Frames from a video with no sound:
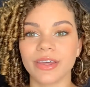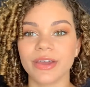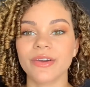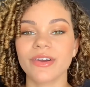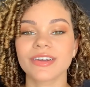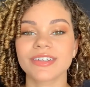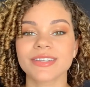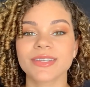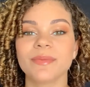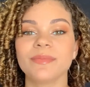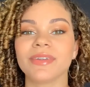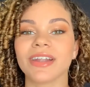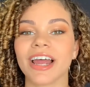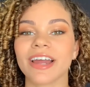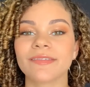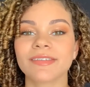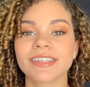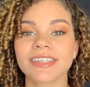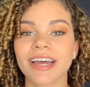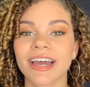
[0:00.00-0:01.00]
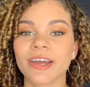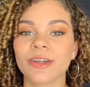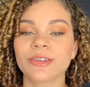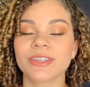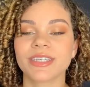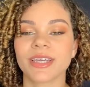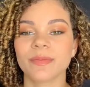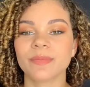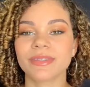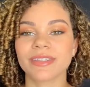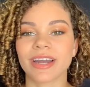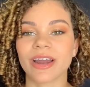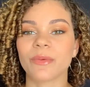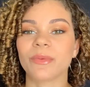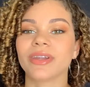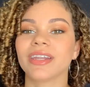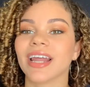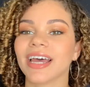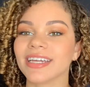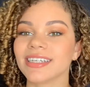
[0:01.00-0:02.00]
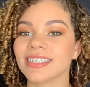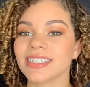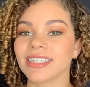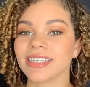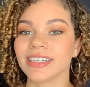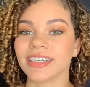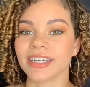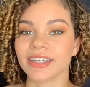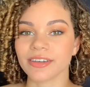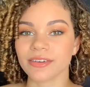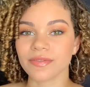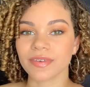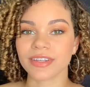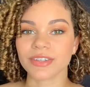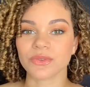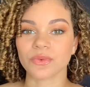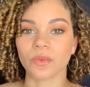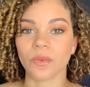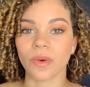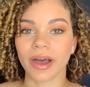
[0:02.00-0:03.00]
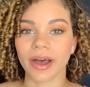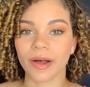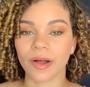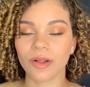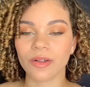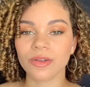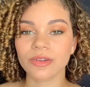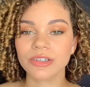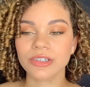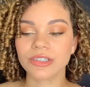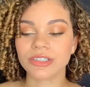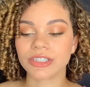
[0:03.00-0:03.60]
there are some lifestyle tips that I would like to give as well,